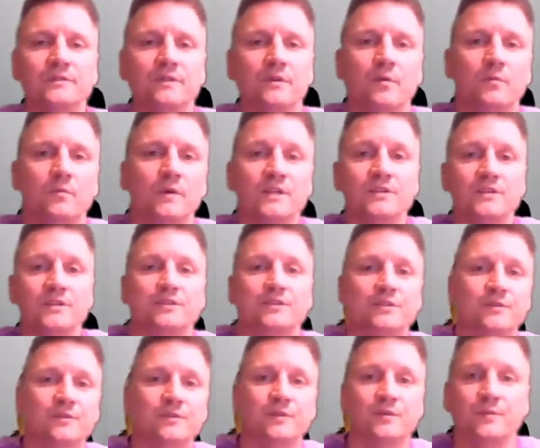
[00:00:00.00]
1,
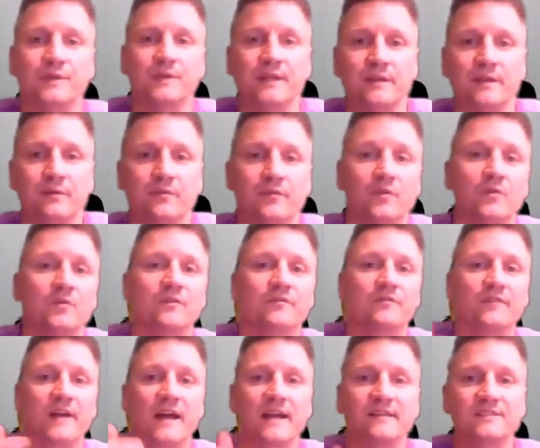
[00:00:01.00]
2, 3, 4,
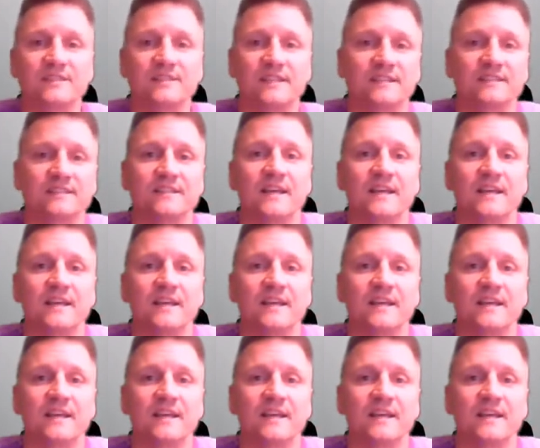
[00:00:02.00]
5, 6.